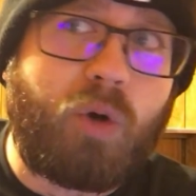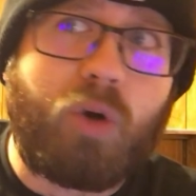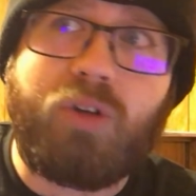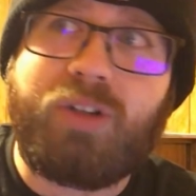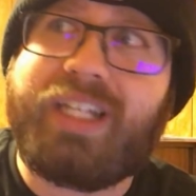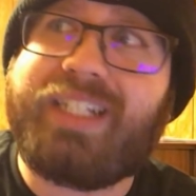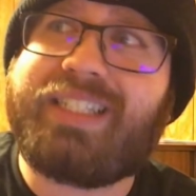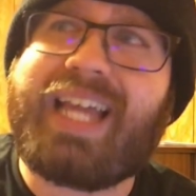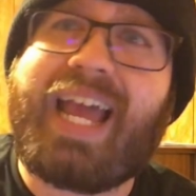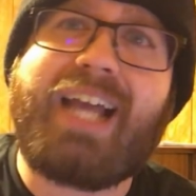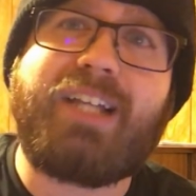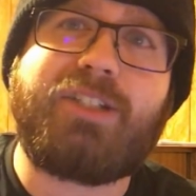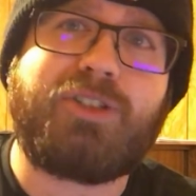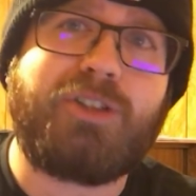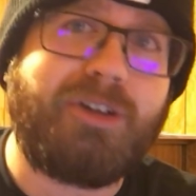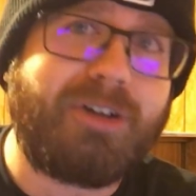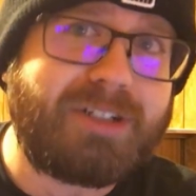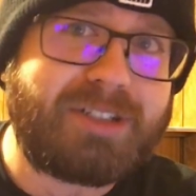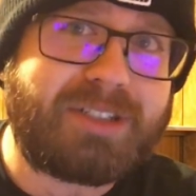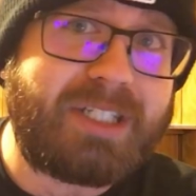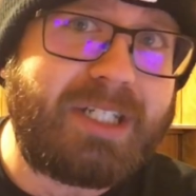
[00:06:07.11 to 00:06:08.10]
or at least as
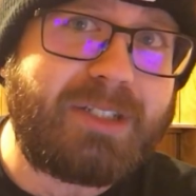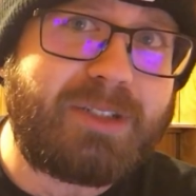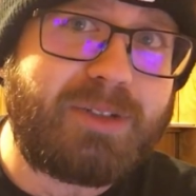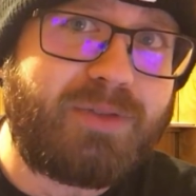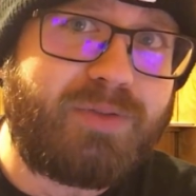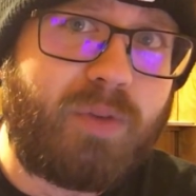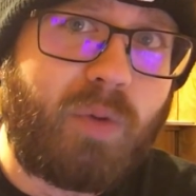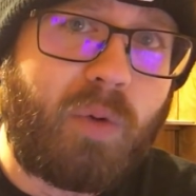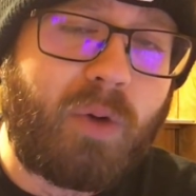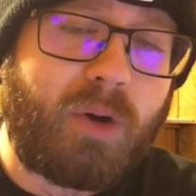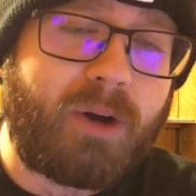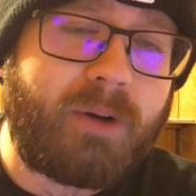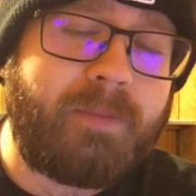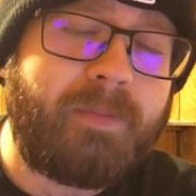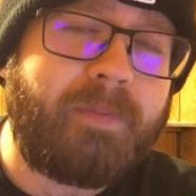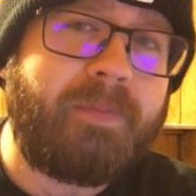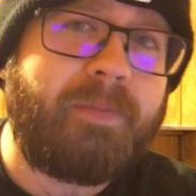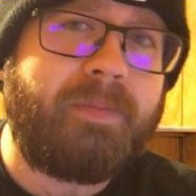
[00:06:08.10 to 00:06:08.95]
good as season four,